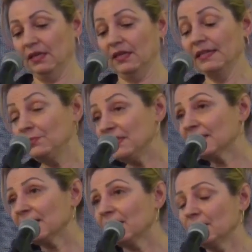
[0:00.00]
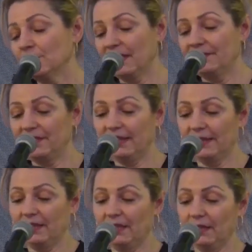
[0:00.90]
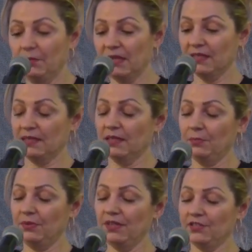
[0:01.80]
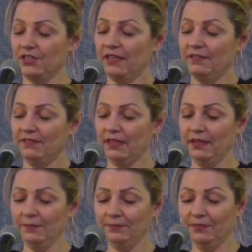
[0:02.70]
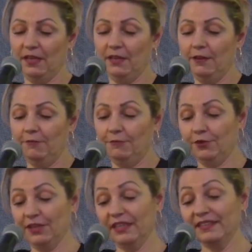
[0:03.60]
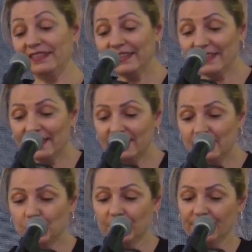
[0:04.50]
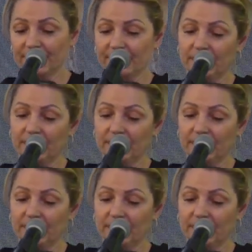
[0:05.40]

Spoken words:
let me start by thanking Ambassador Krieshtenval for her dedicated work